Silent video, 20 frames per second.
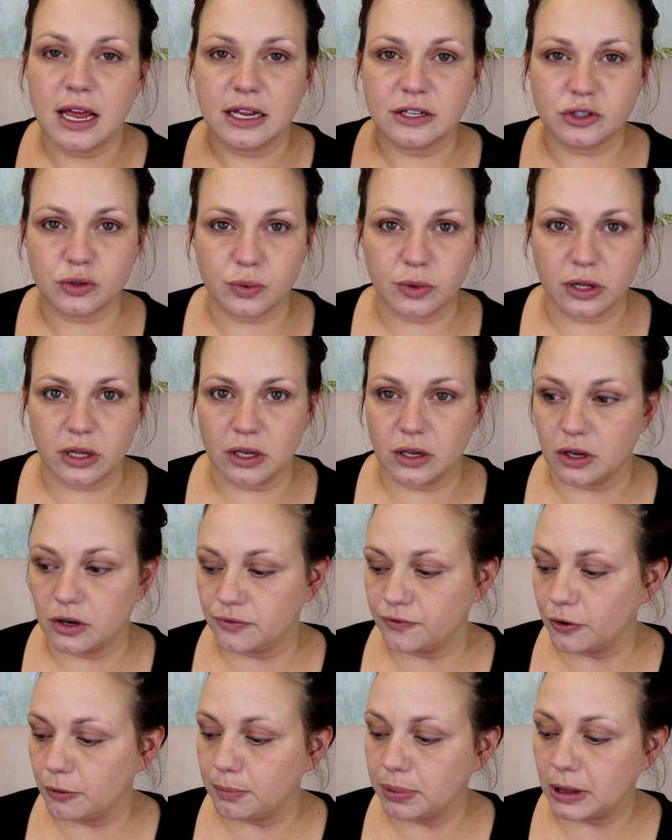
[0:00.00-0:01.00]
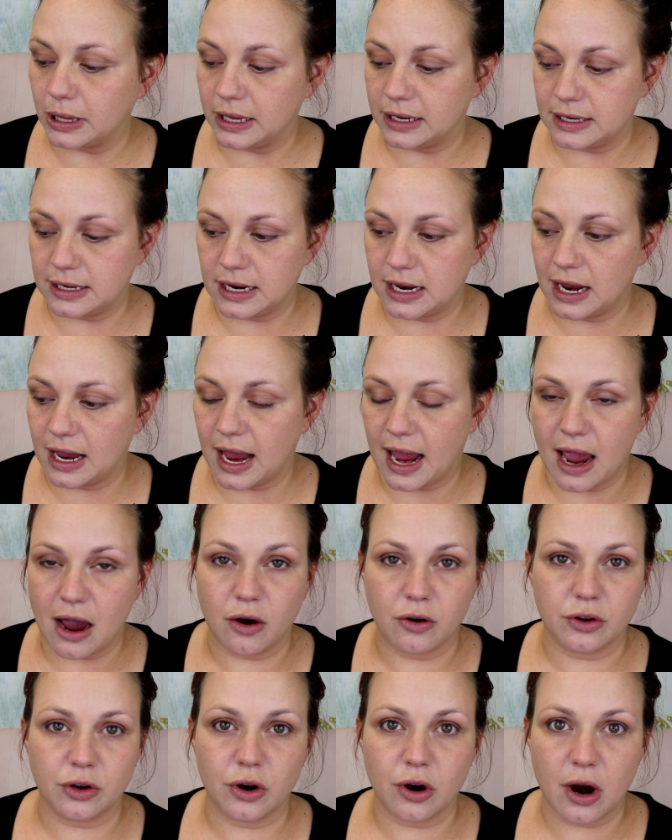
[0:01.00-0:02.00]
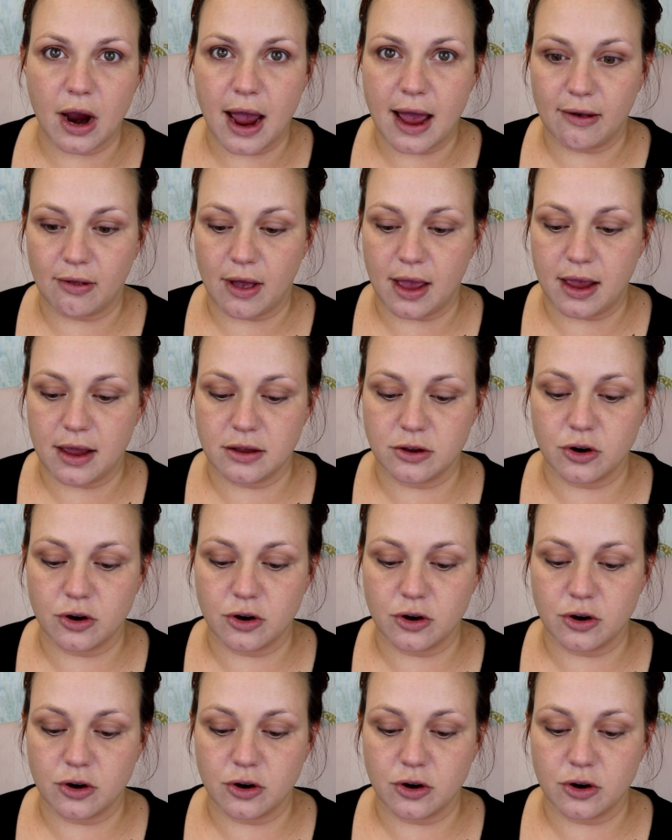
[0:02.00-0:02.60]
It's really good for blending out your highlight